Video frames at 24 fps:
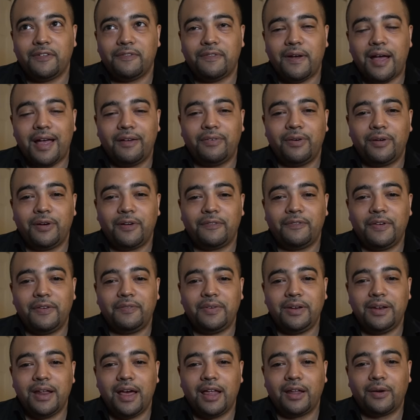or
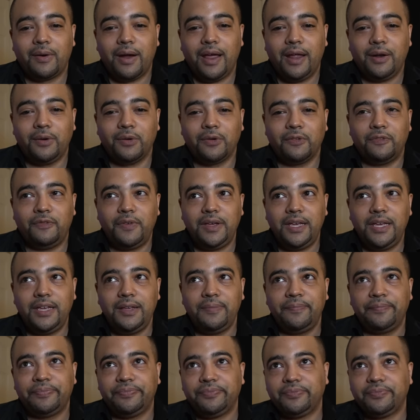$550 annual fee?